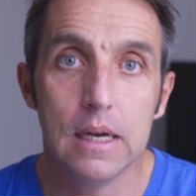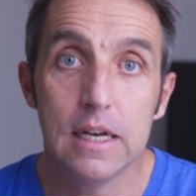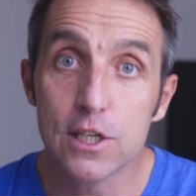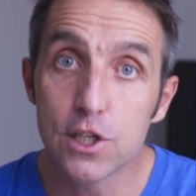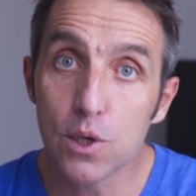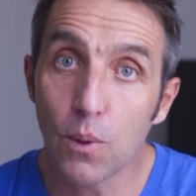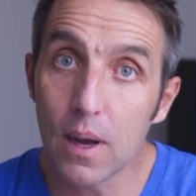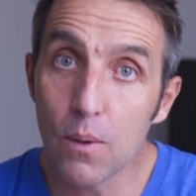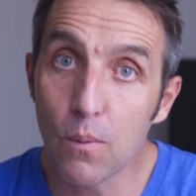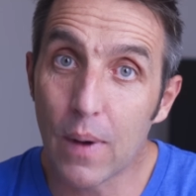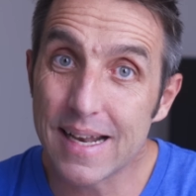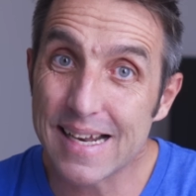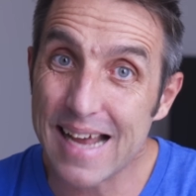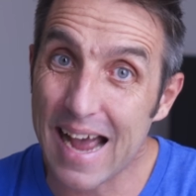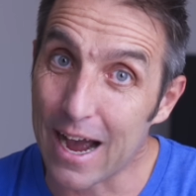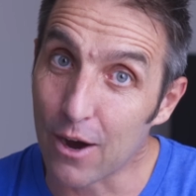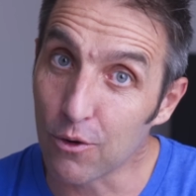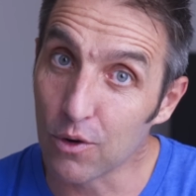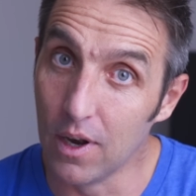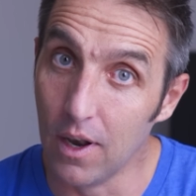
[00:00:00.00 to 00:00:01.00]
So I went
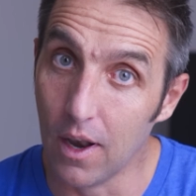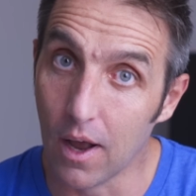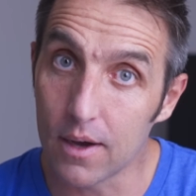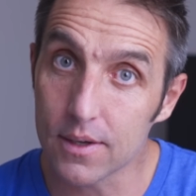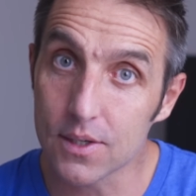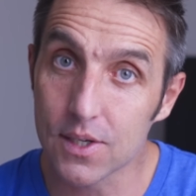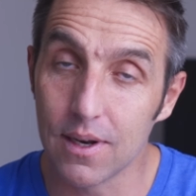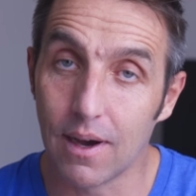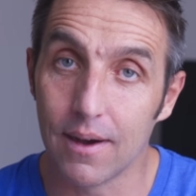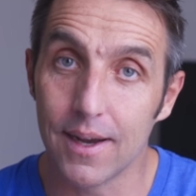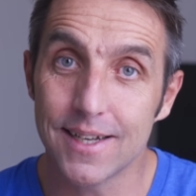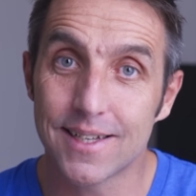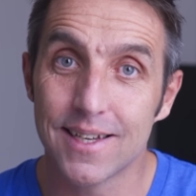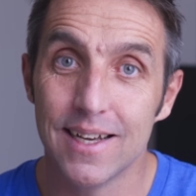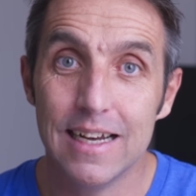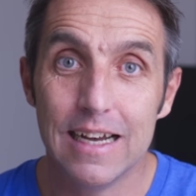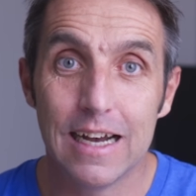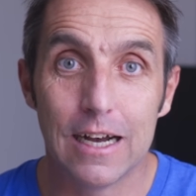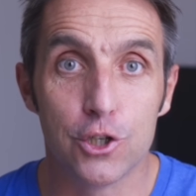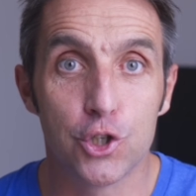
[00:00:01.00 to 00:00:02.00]
out last night
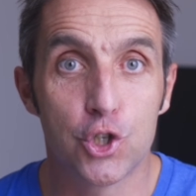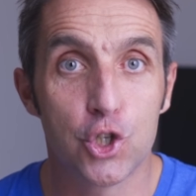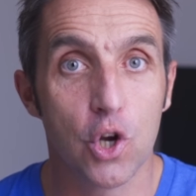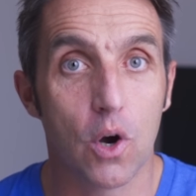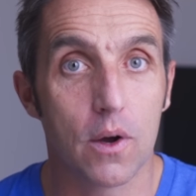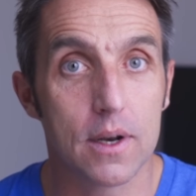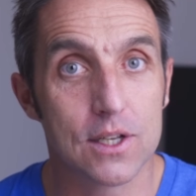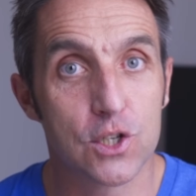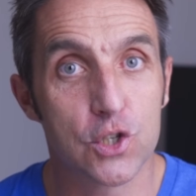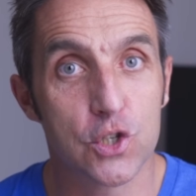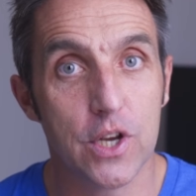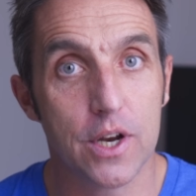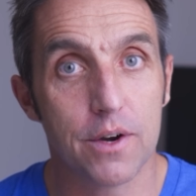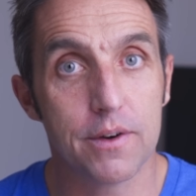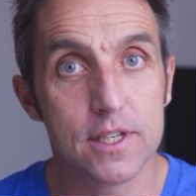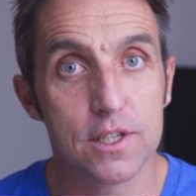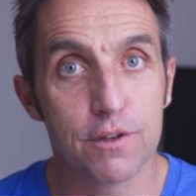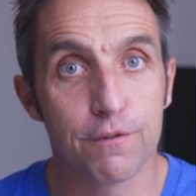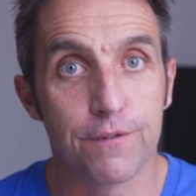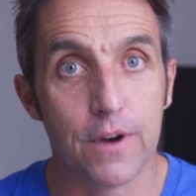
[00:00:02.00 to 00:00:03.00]
and shot a
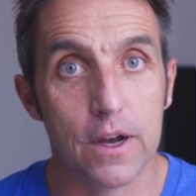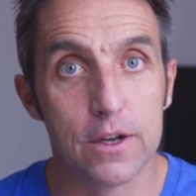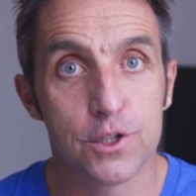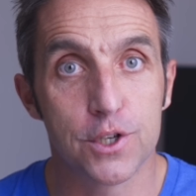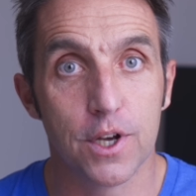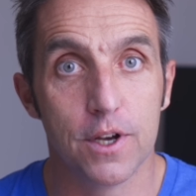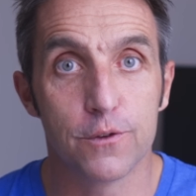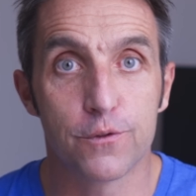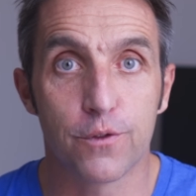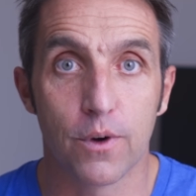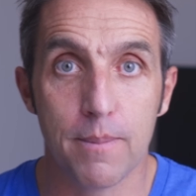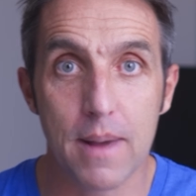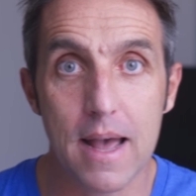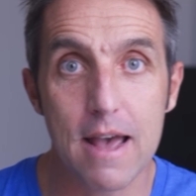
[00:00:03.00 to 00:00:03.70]
series of photos from